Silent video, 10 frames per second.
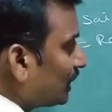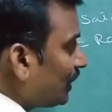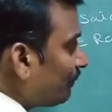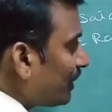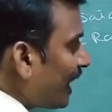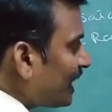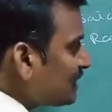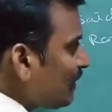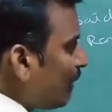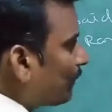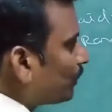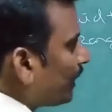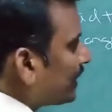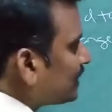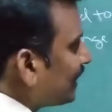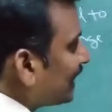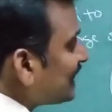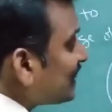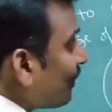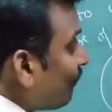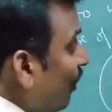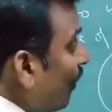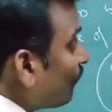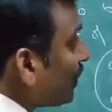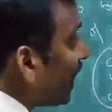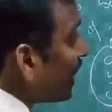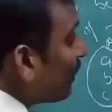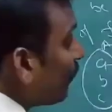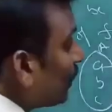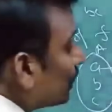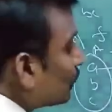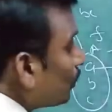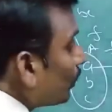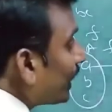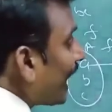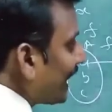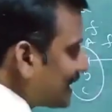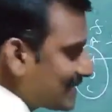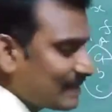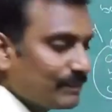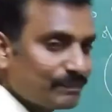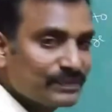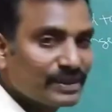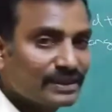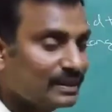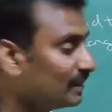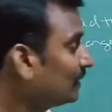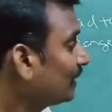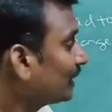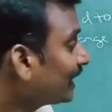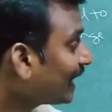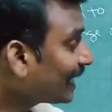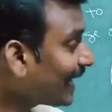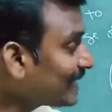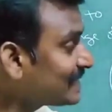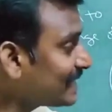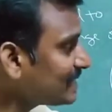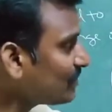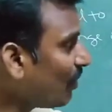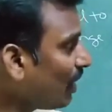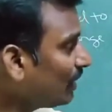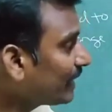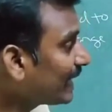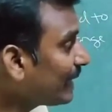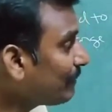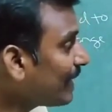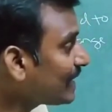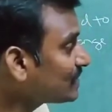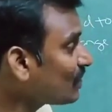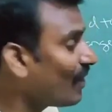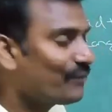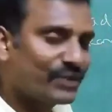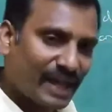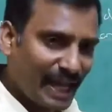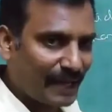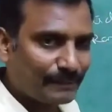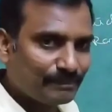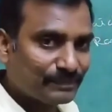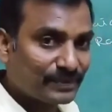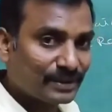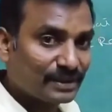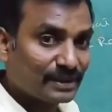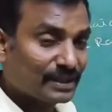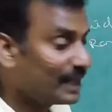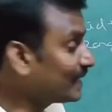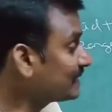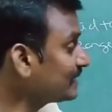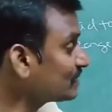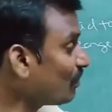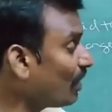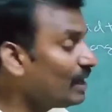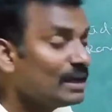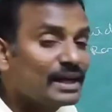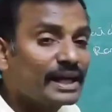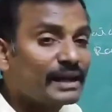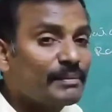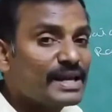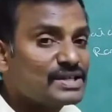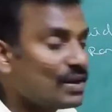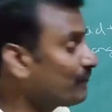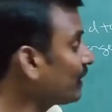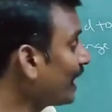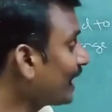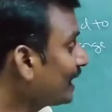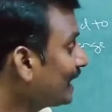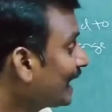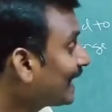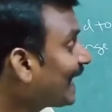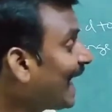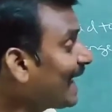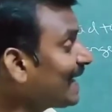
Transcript: If a is mapped to x, that is f of a equal to x. Here x is called image of a. X is called image of a. A